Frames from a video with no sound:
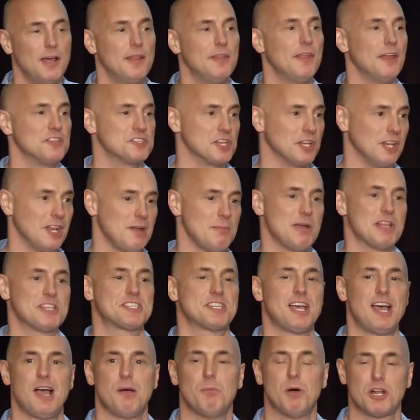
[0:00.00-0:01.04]
There's a limit
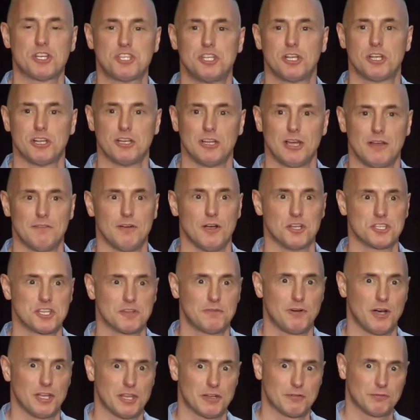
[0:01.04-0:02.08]
to how much you can
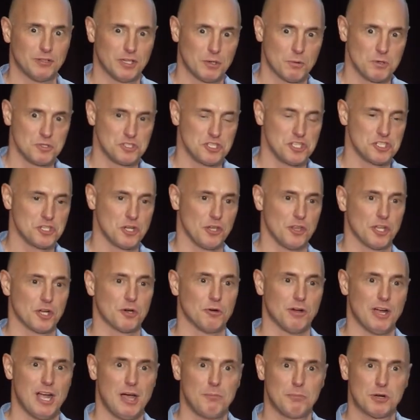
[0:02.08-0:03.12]
diversify the frequencies on the
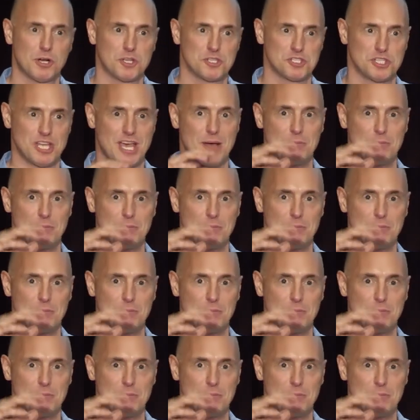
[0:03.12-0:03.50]
ground because the